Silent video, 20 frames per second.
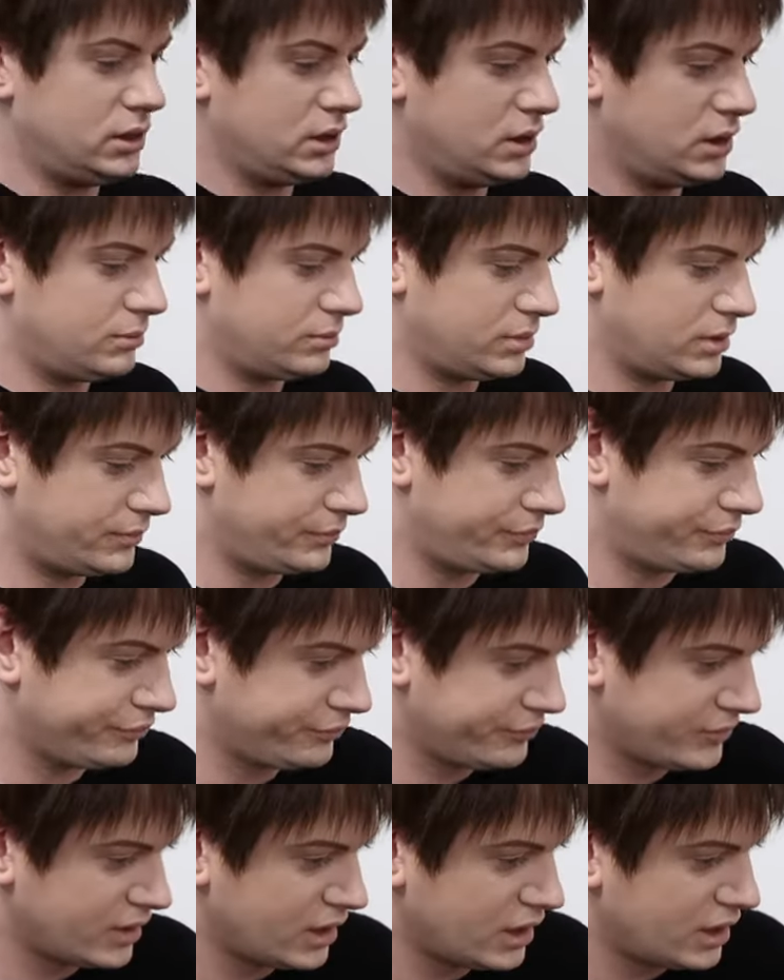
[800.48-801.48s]
yet, but
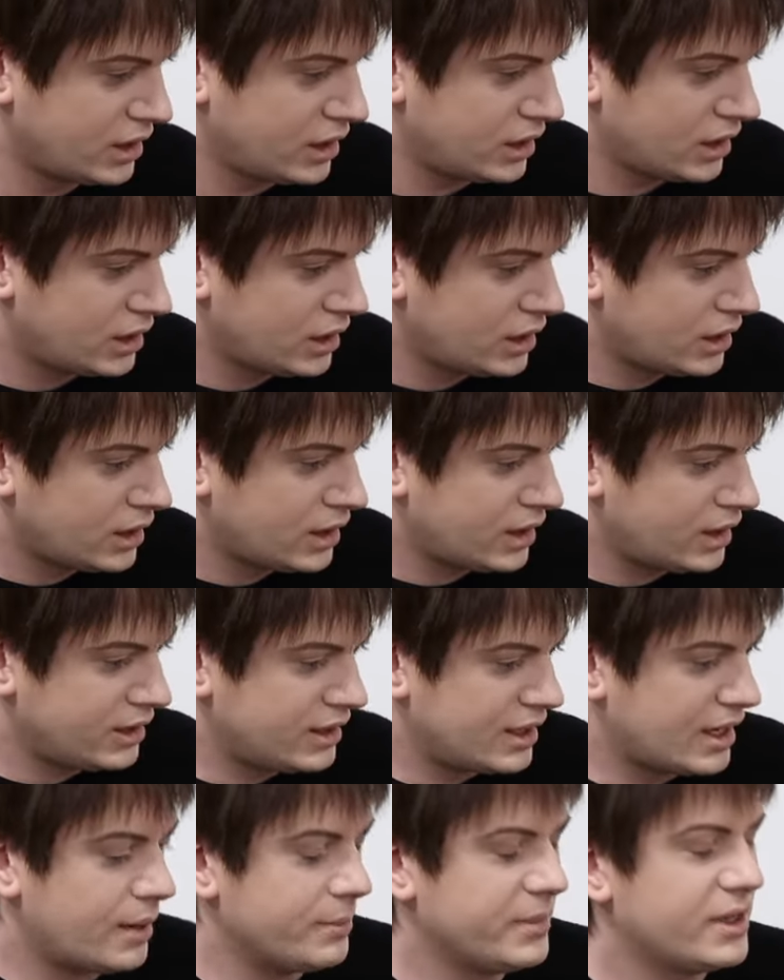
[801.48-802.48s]

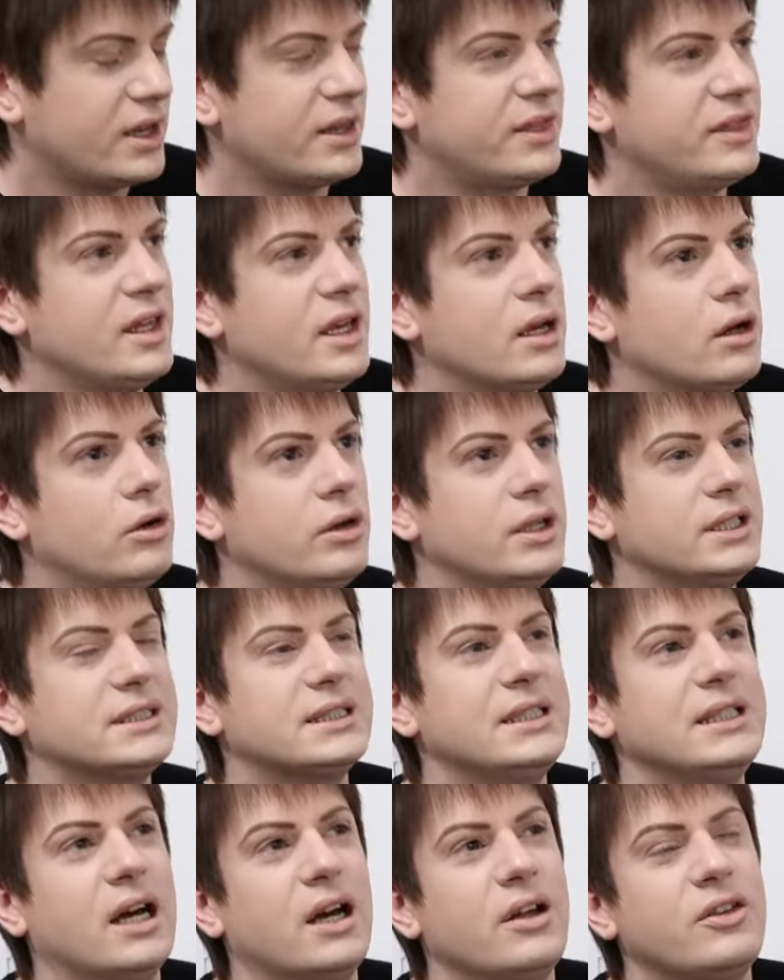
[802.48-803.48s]
yeah, I mean, I think,
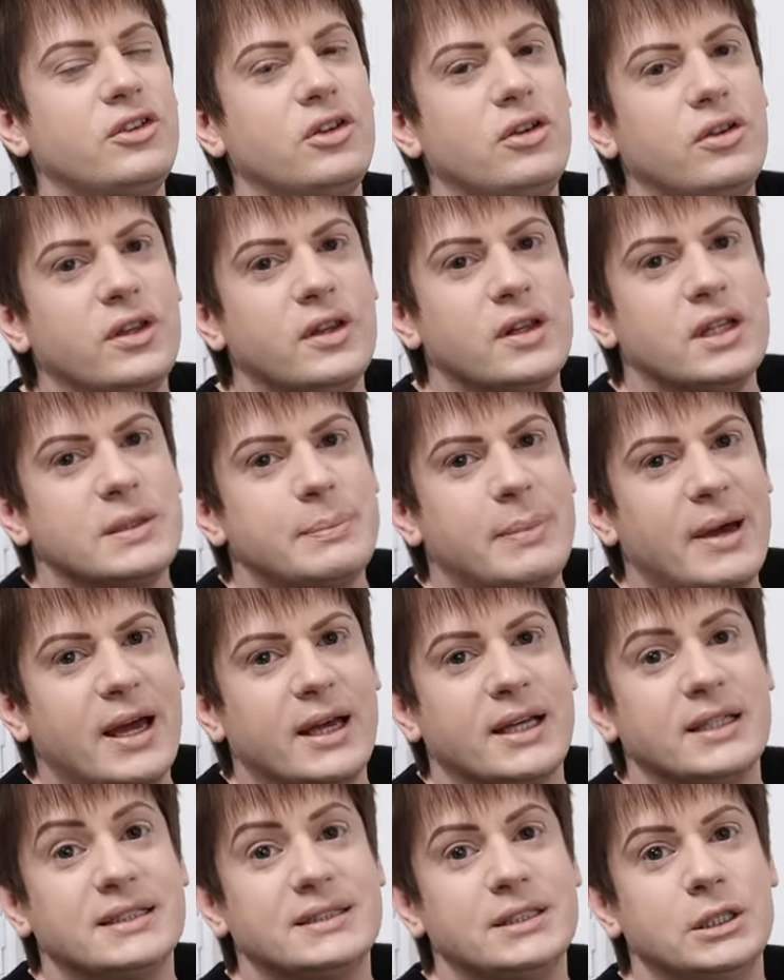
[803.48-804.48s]
honestly, I do think this
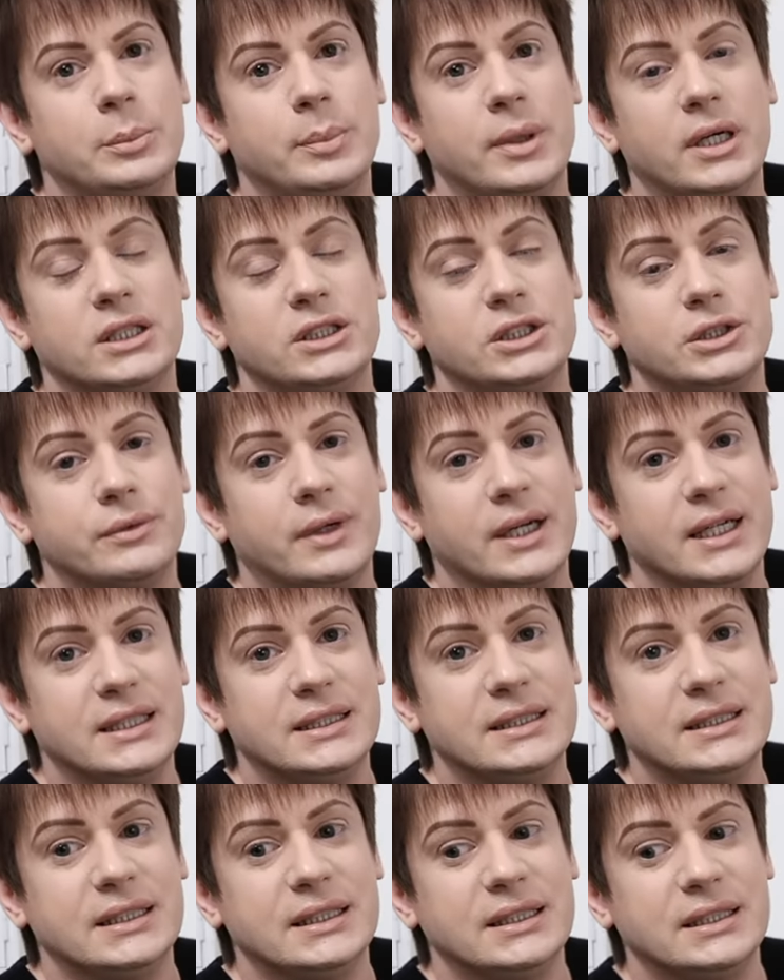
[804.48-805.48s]
bag is super
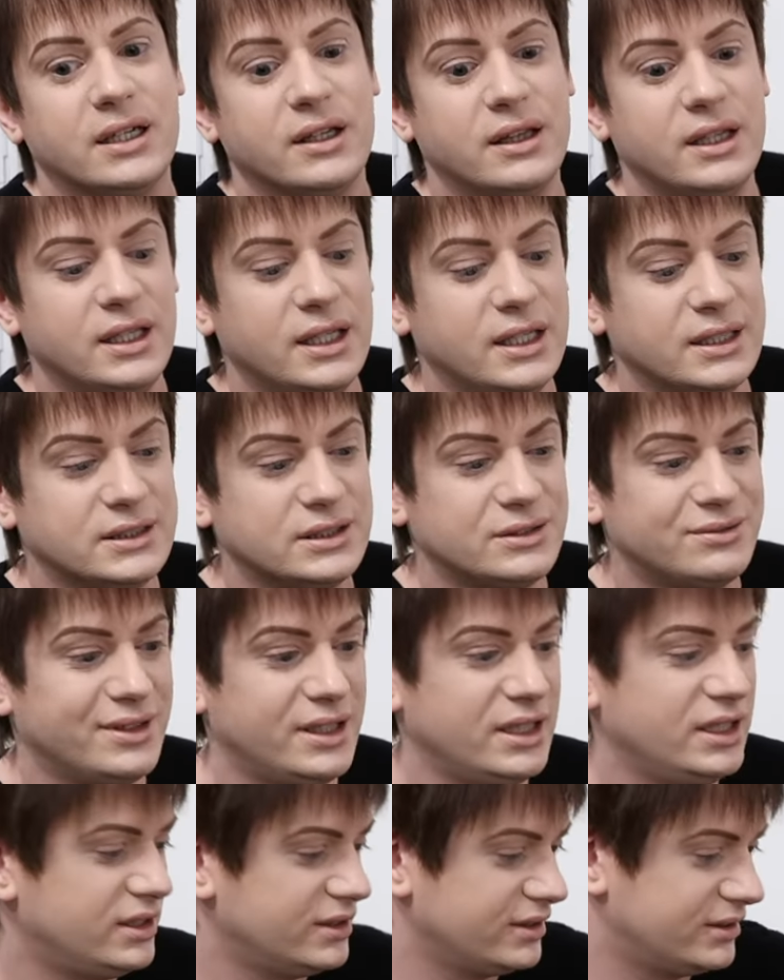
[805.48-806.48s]
underrated. I think it's a
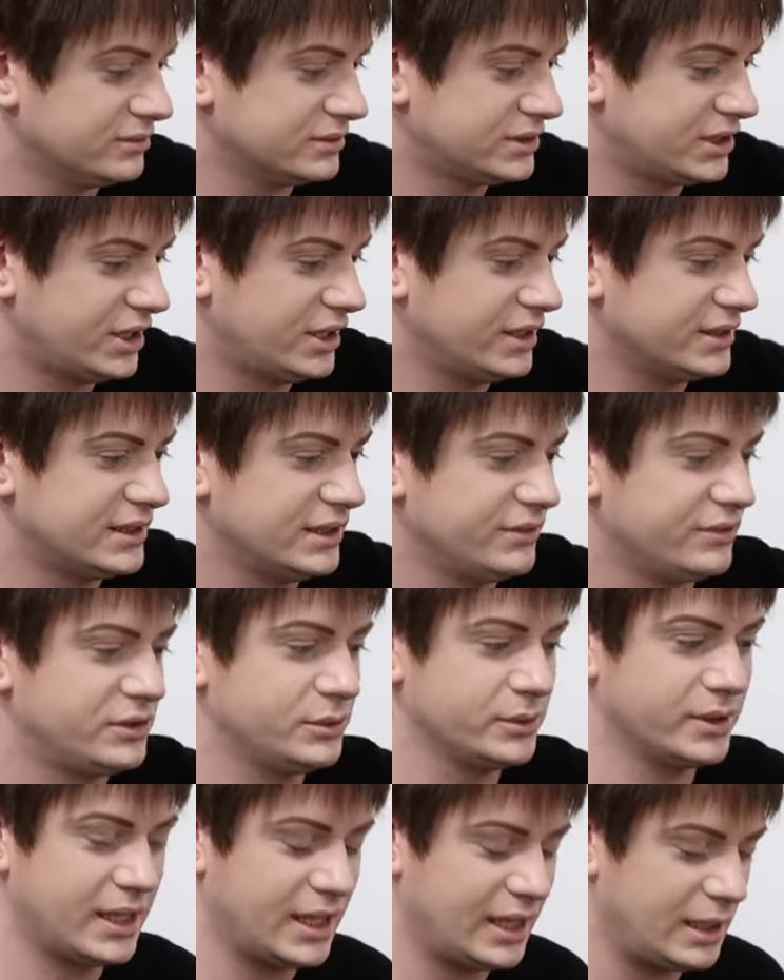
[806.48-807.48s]
really good alternative
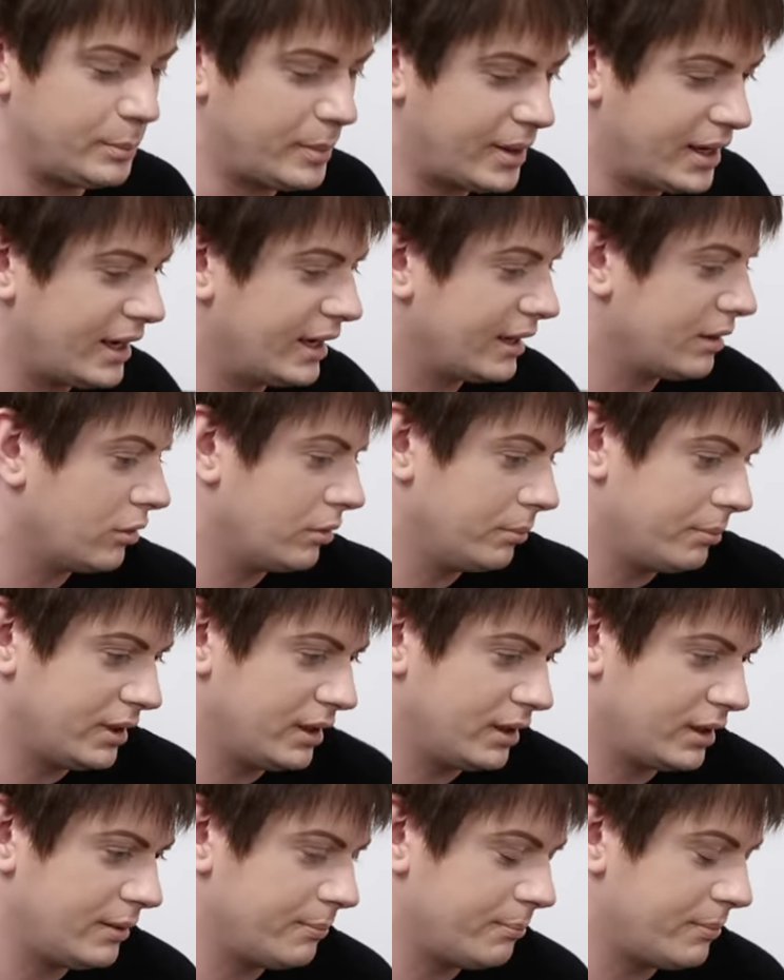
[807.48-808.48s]
to a Kelly bag or a
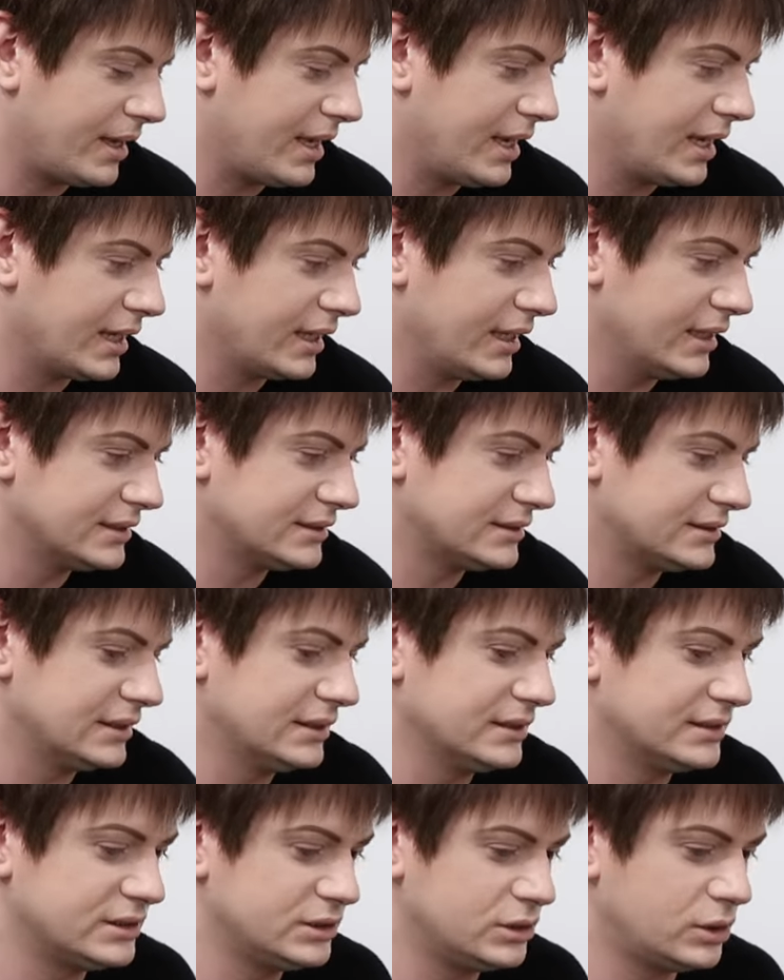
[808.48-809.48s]
Birkin bag, and
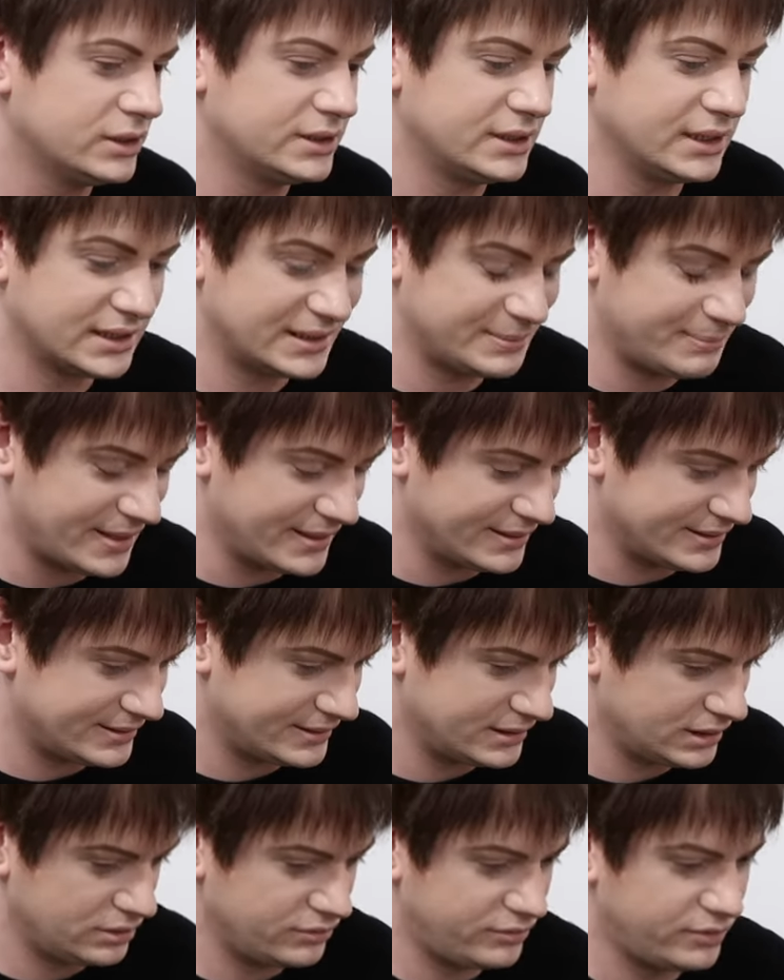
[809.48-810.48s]
it's not as
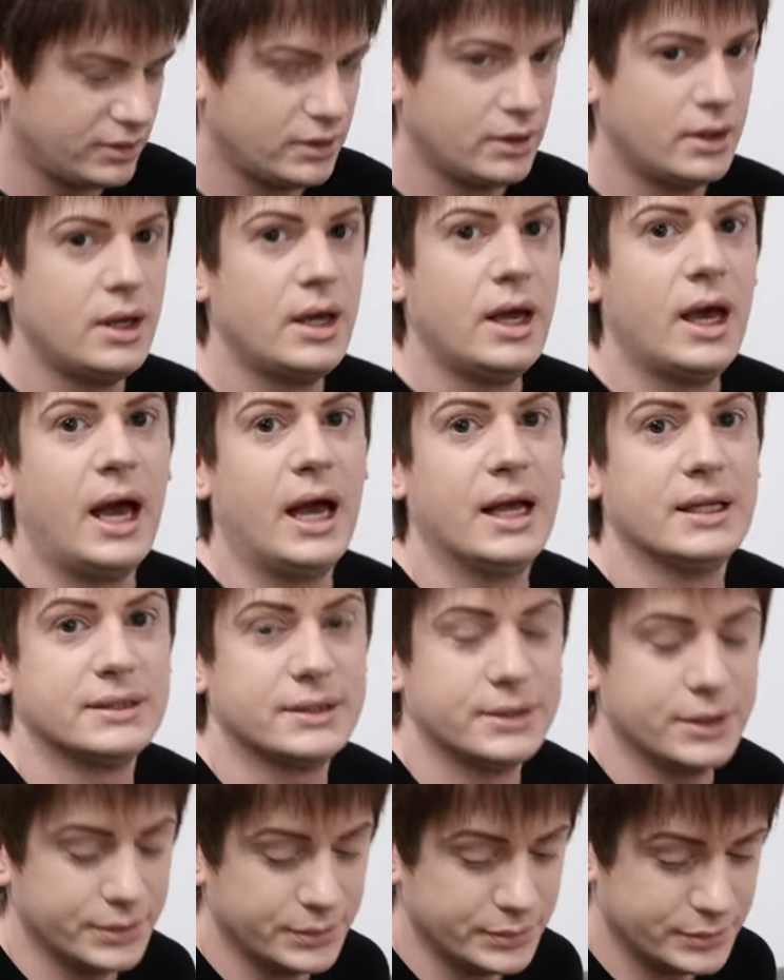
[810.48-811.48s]
expensive as
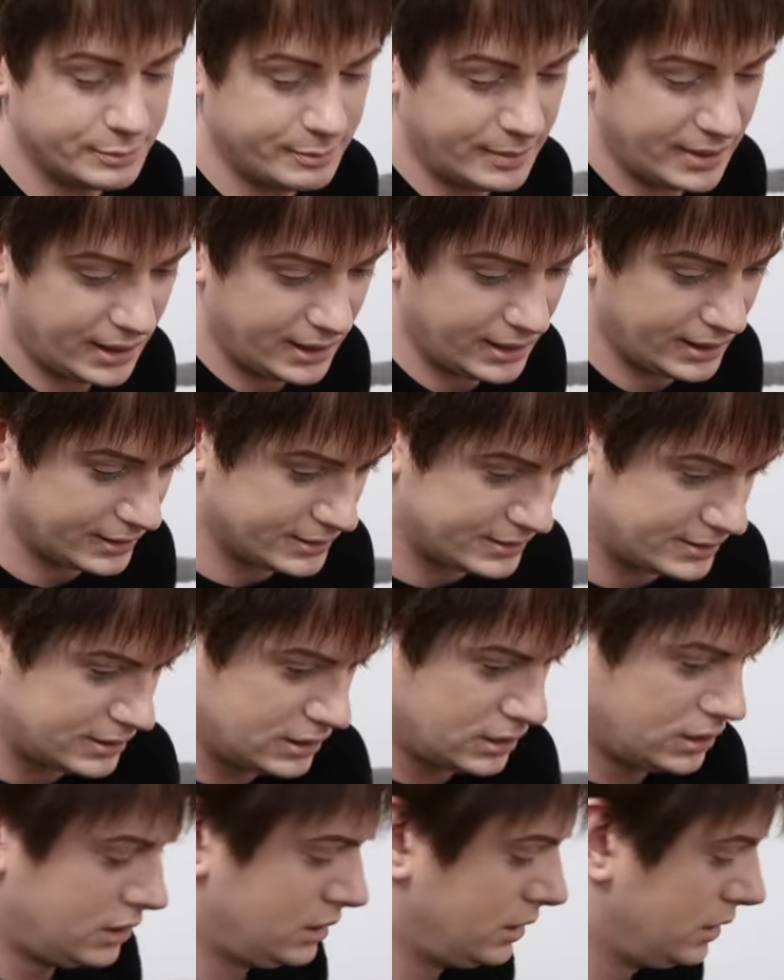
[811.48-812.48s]
those bags.
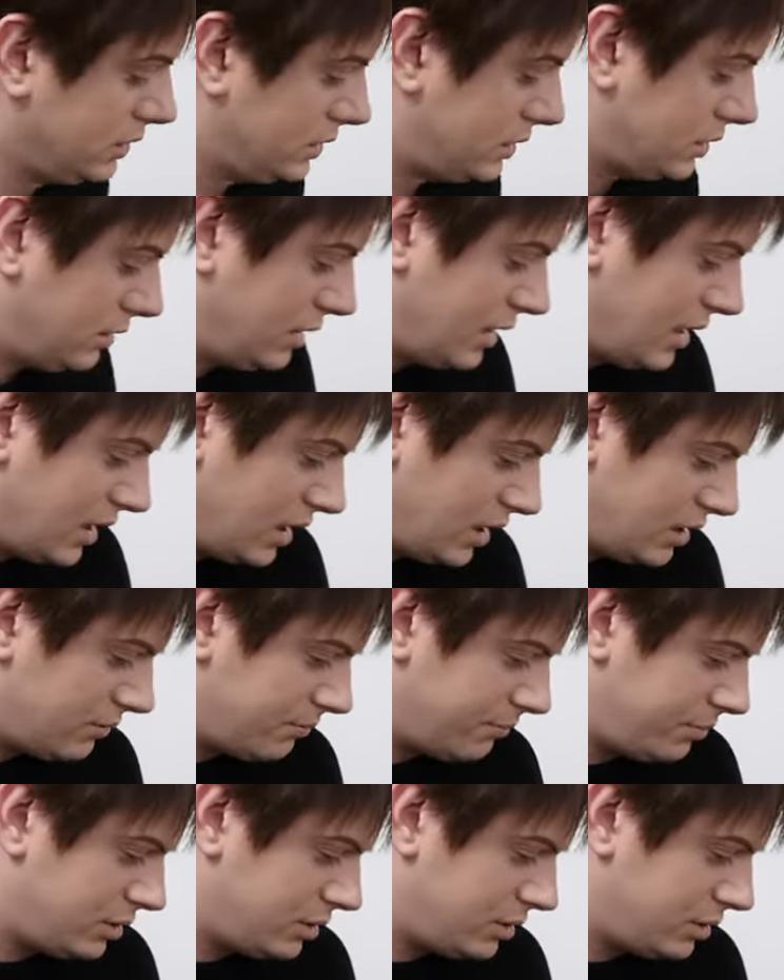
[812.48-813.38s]
So yeah, I can